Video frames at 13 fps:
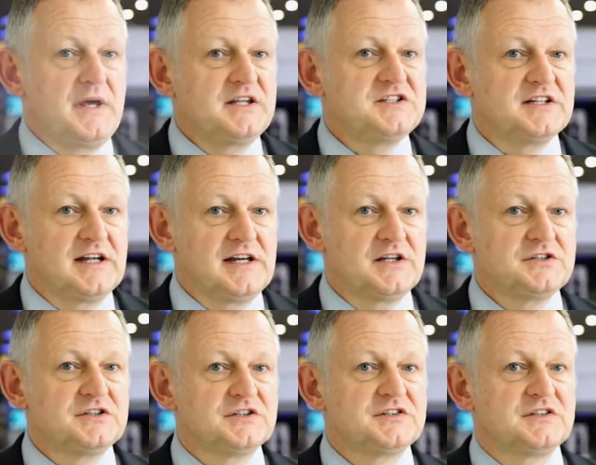main
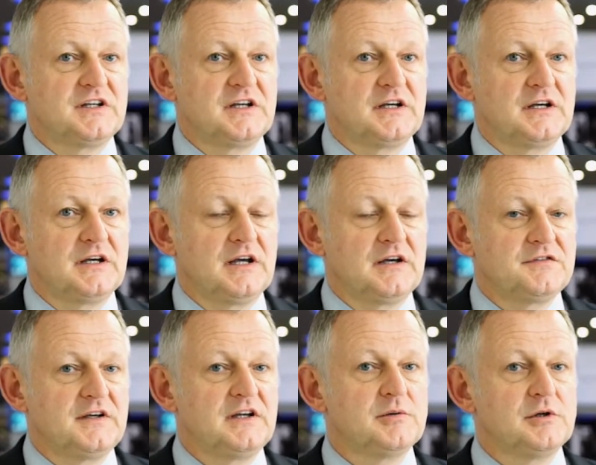challenges I
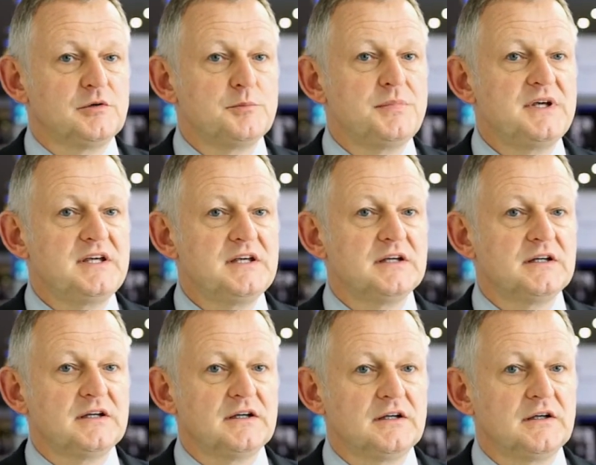think will be
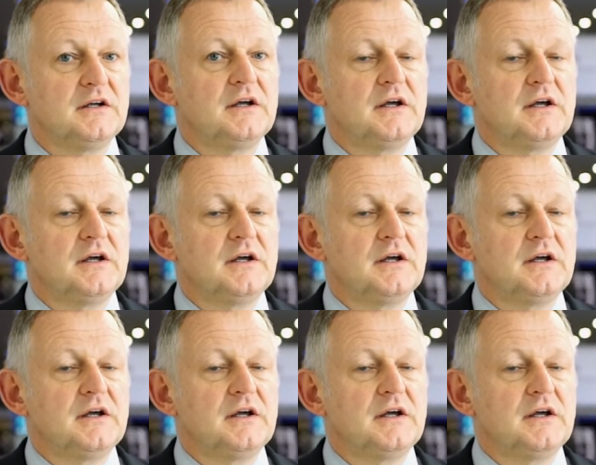to